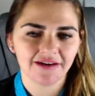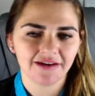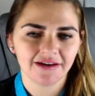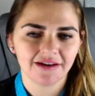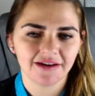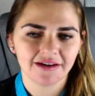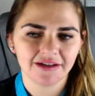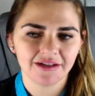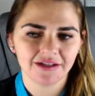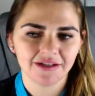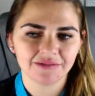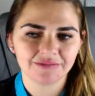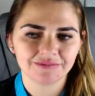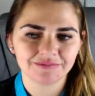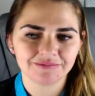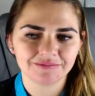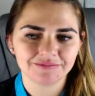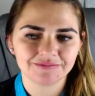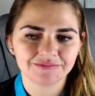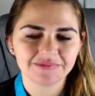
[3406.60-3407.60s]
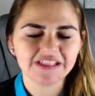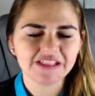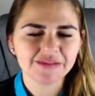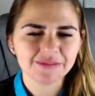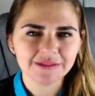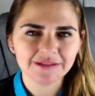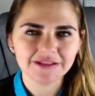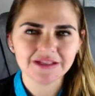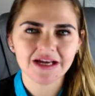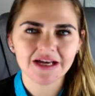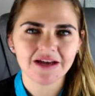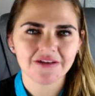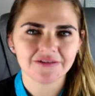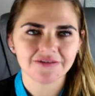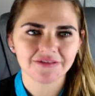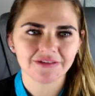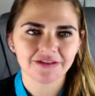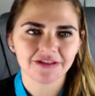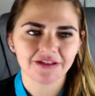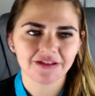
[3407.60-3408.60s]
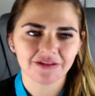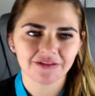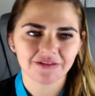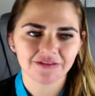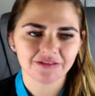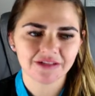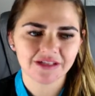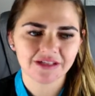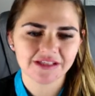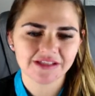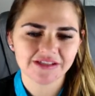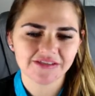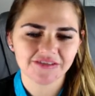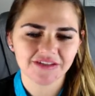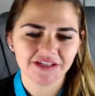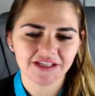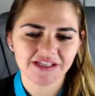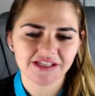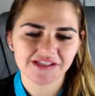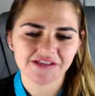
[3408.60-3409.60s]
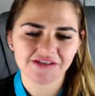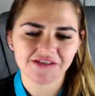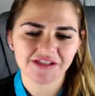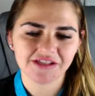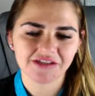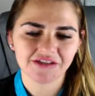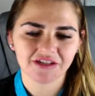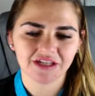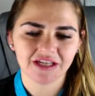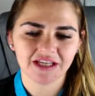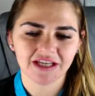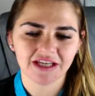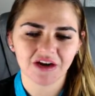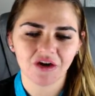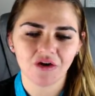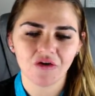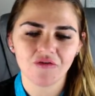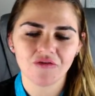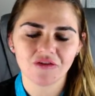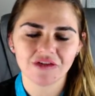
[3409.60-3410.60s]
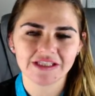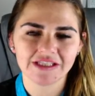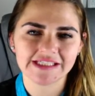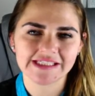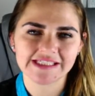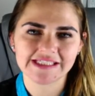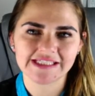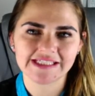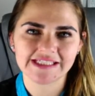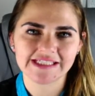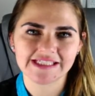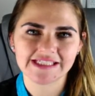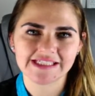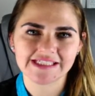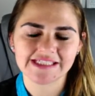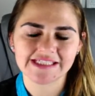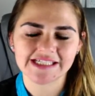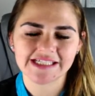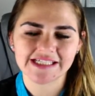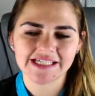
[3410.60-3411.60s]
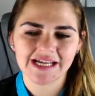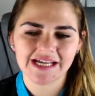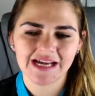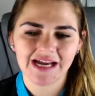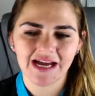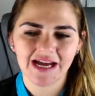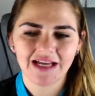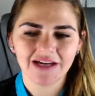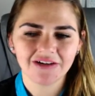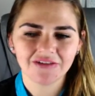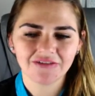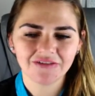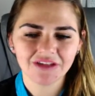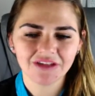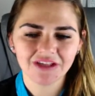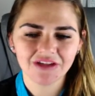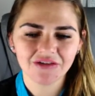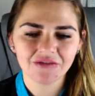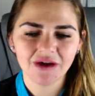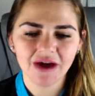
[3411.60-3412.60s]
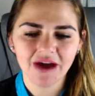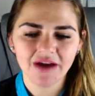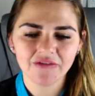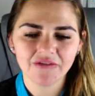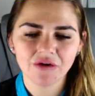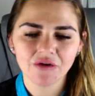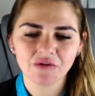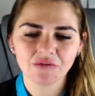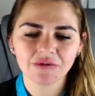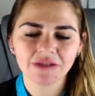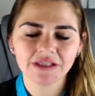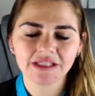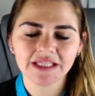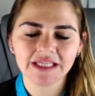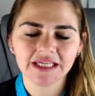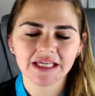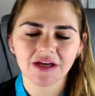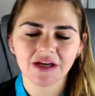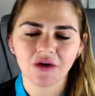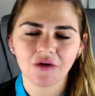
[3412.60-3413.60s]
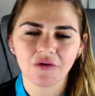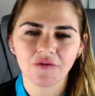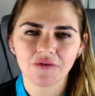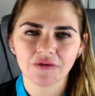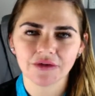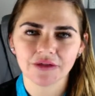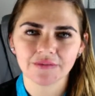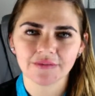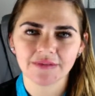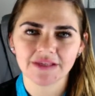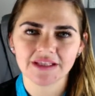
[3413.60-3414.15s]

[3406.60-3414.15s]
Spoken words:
It's been tough, you know, and it's funny because you think you're going to get over these things. And I don't feel like you ever really get over them.